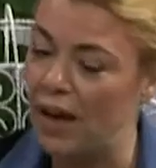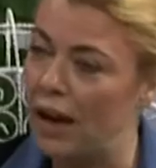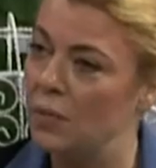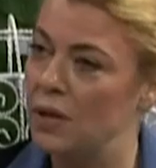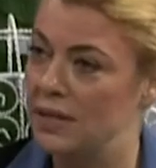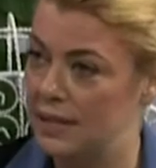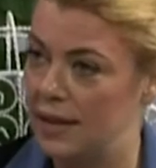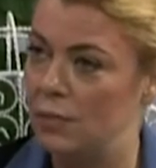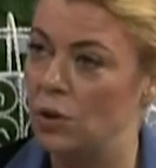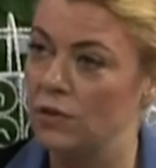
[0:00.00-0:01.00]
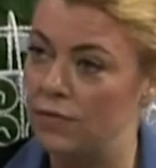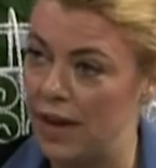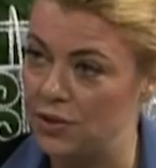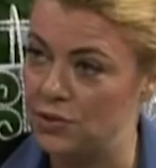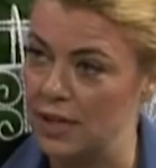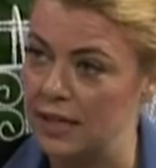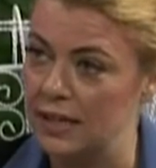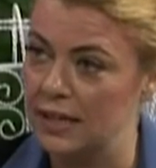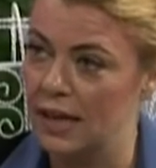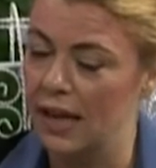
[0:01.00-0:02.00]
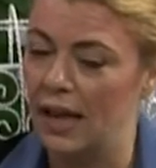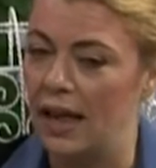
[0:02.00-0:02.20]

I am a disabled veteran, mm-hmm.